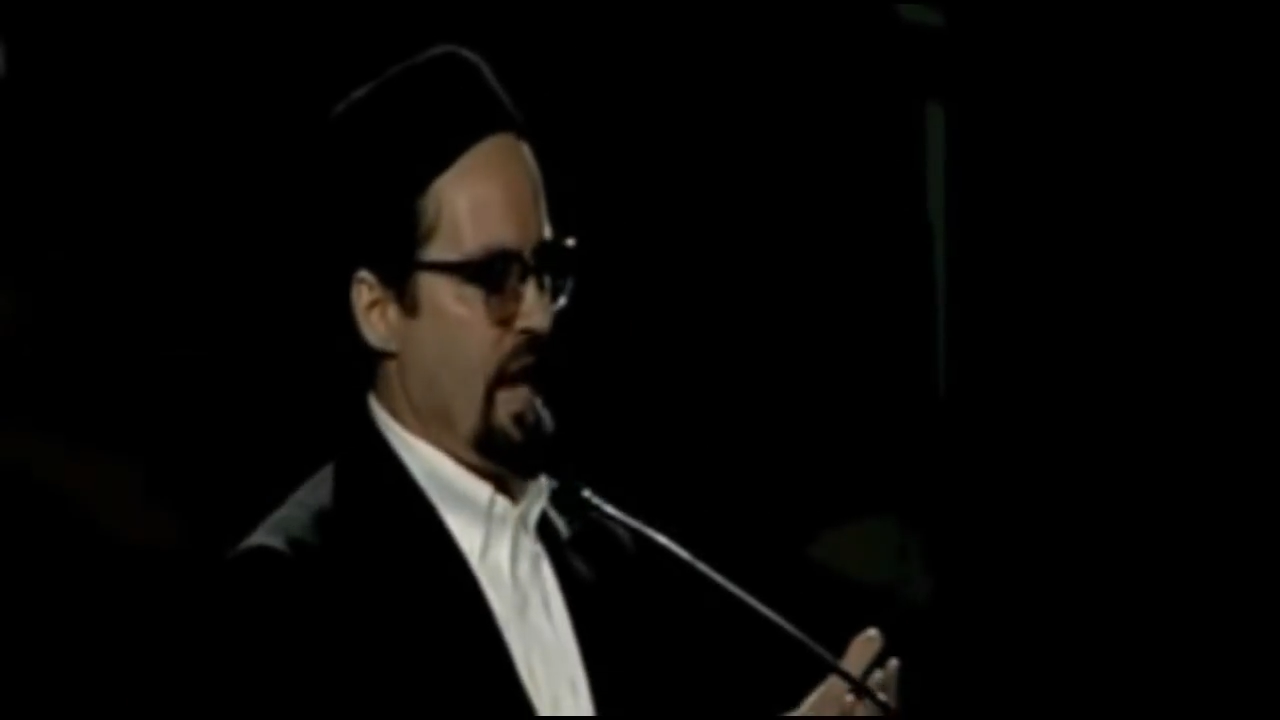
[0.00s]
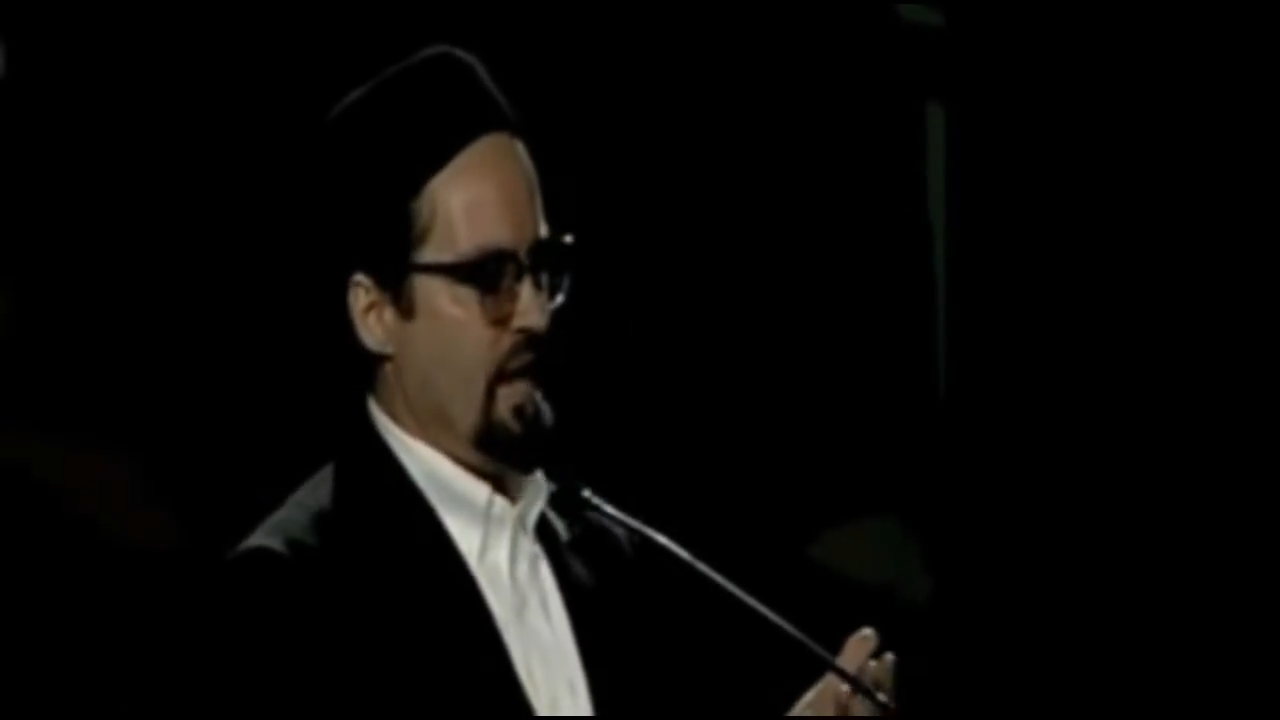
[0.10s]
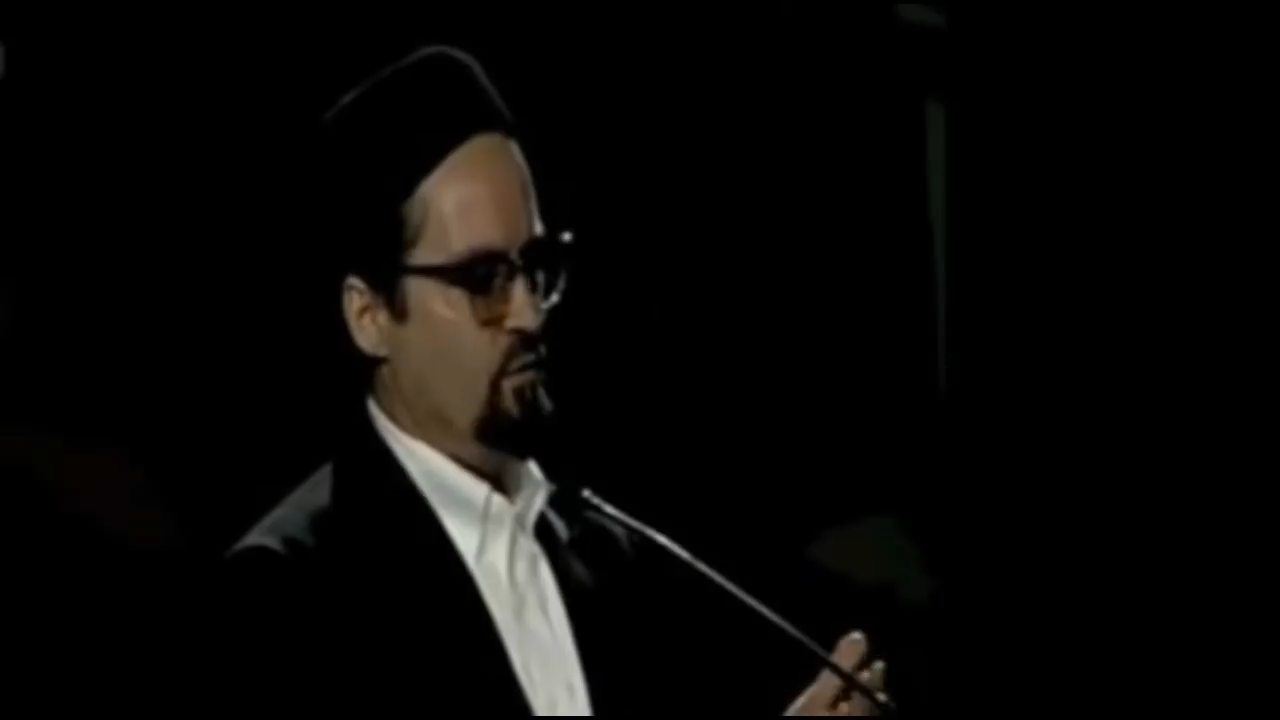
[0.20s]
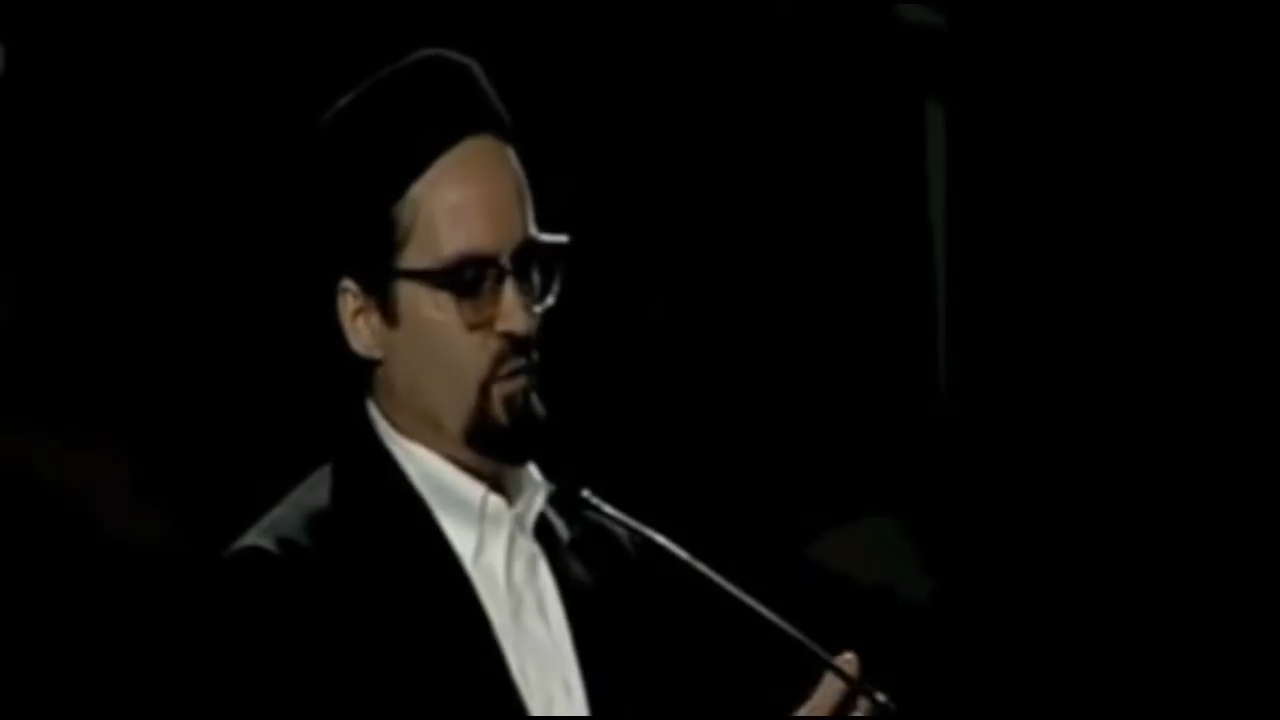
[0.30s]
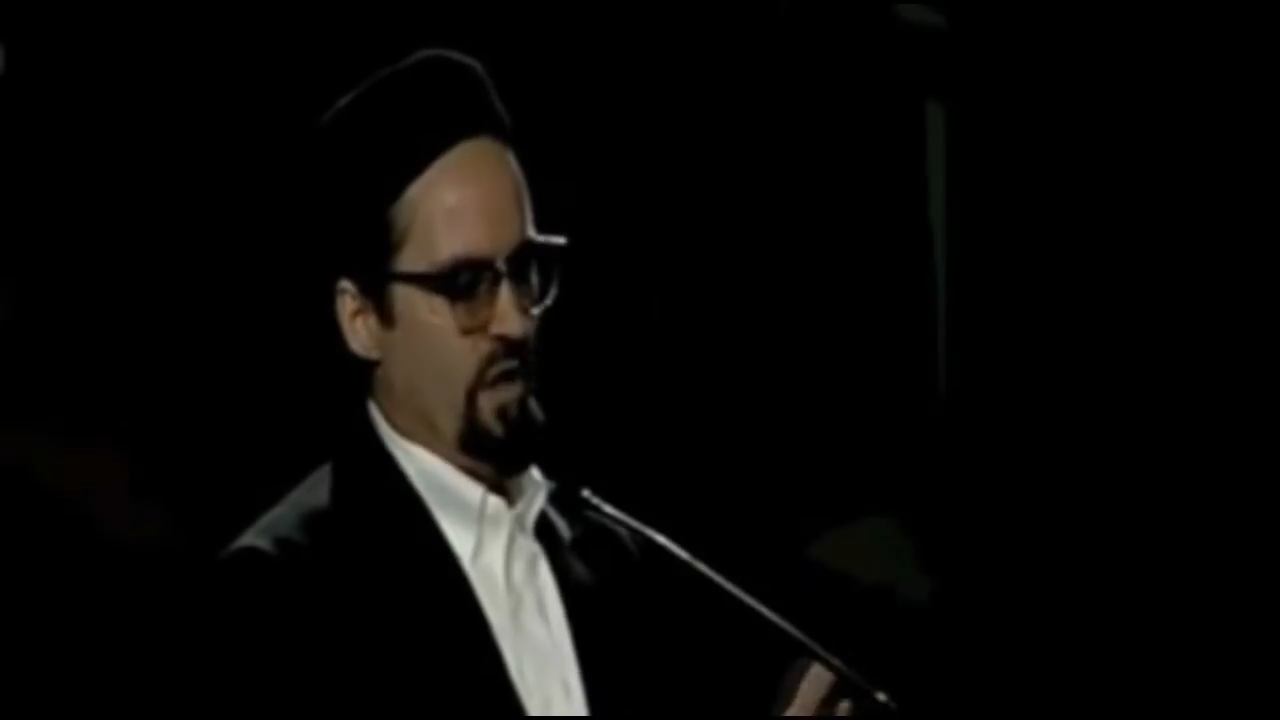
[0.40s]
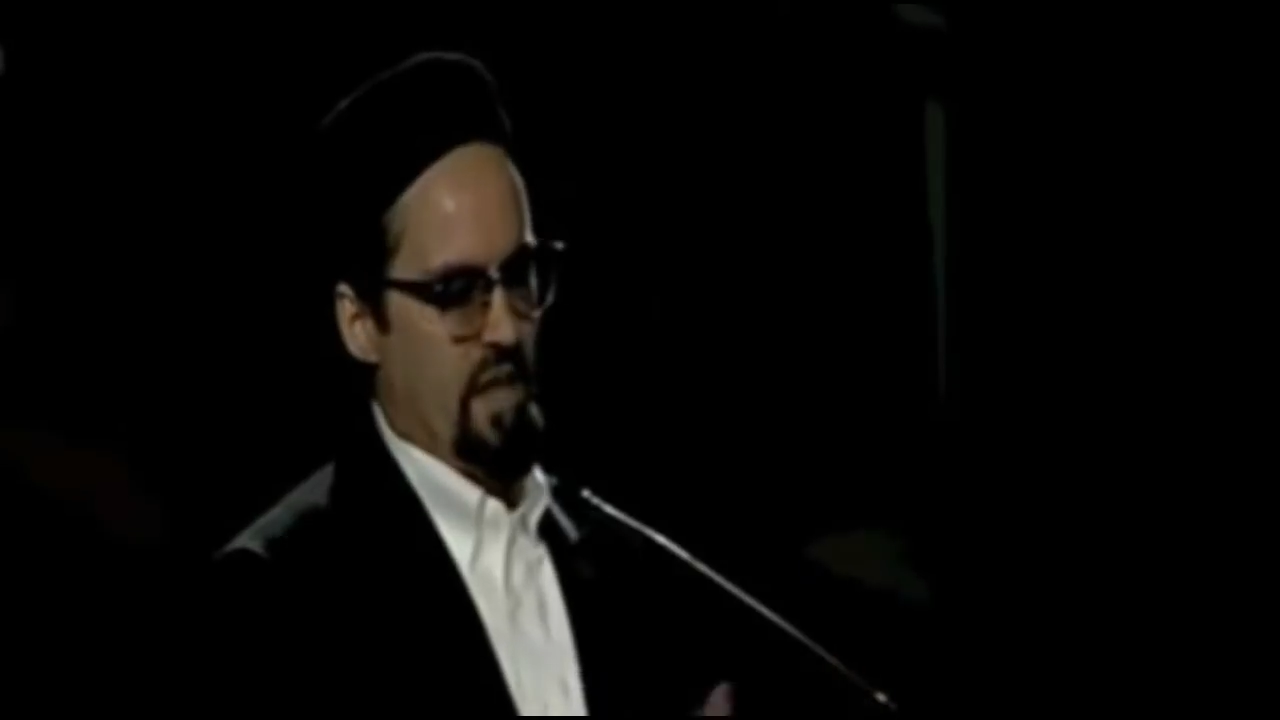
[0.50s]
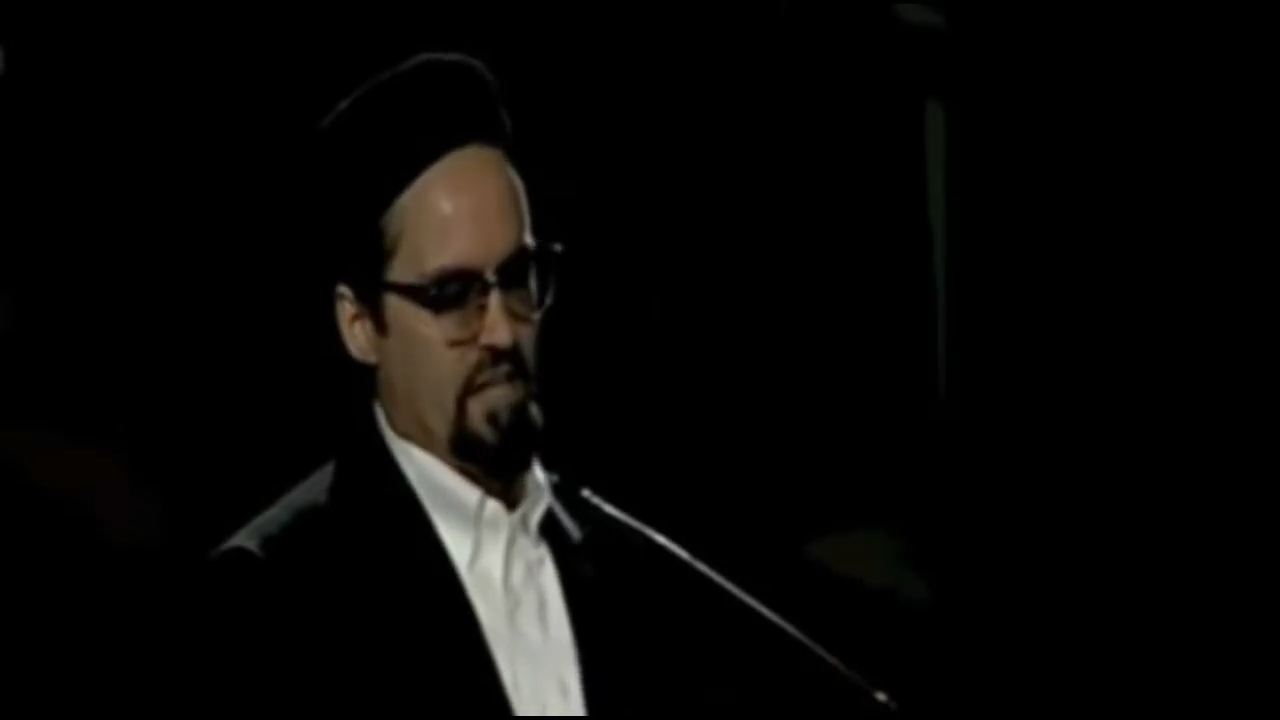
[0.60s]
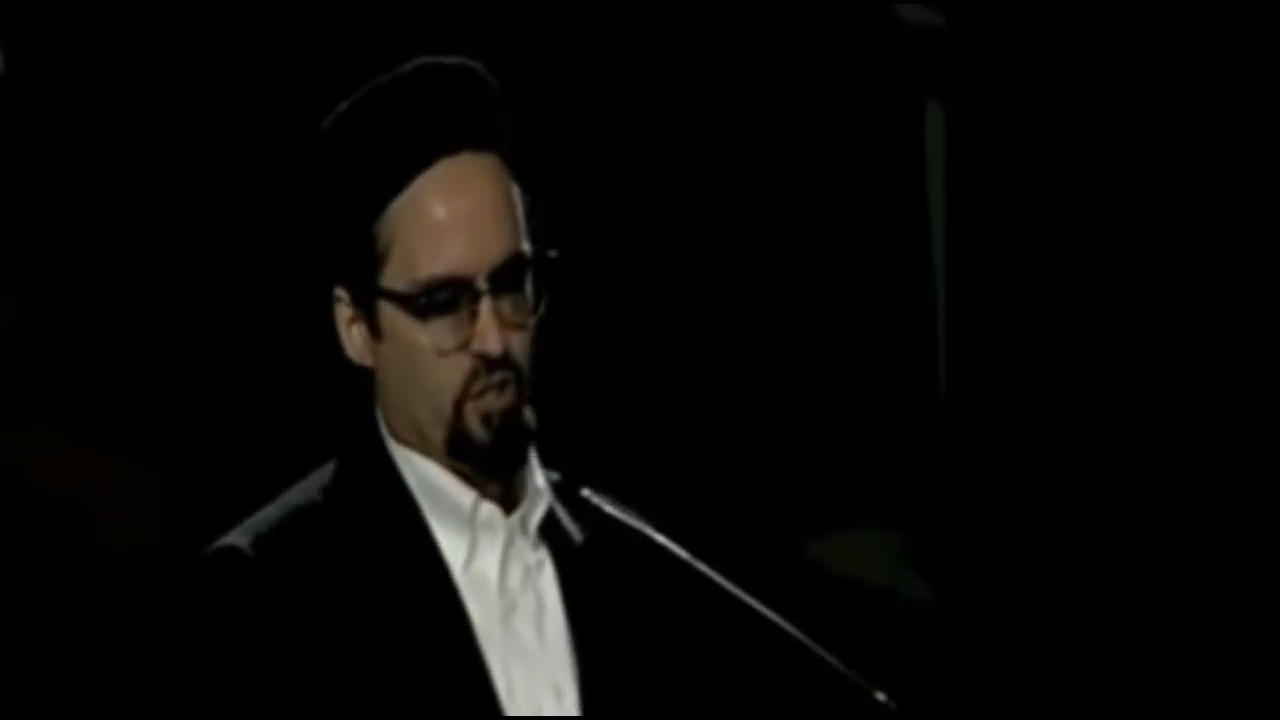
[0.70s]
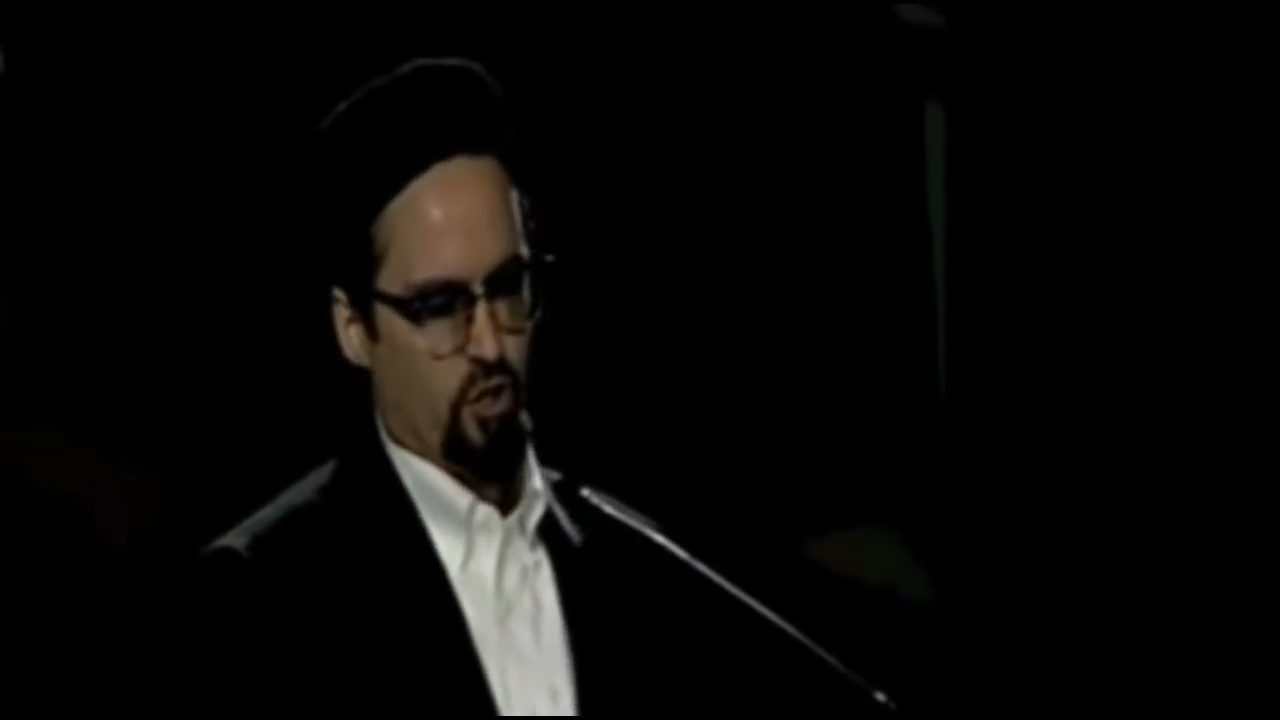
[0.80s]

And when they